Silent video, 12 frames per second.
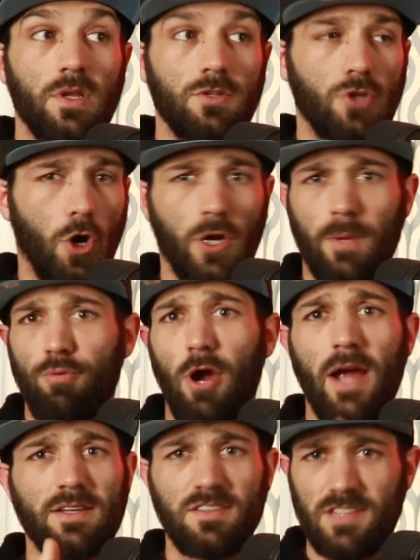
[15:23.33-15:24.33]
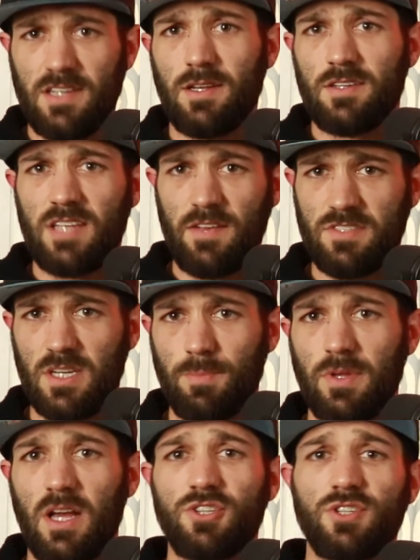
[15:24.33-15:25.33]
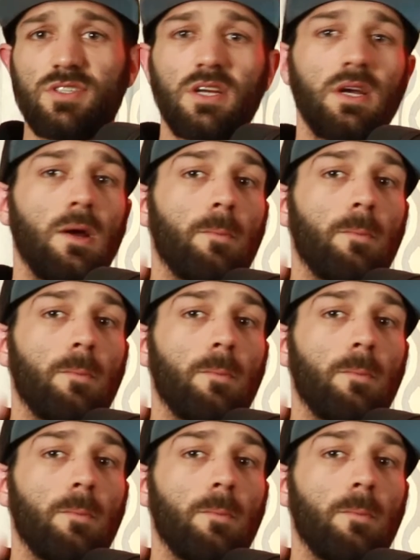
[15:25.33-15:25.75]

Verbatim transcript: target practice. It does have stipulations.